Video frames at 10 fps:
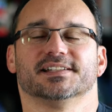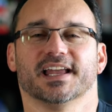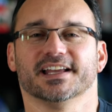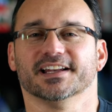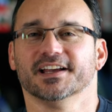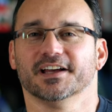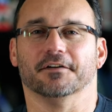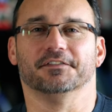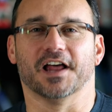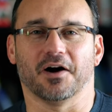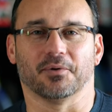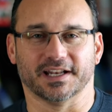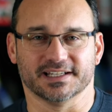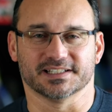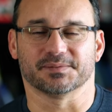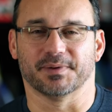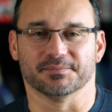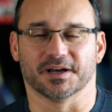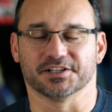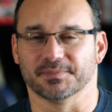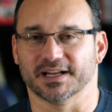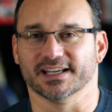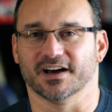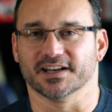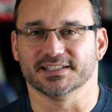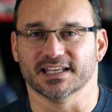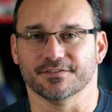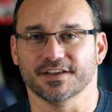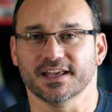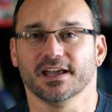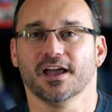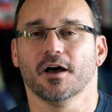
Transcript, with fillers: state of not wanting to spend much money on a TV,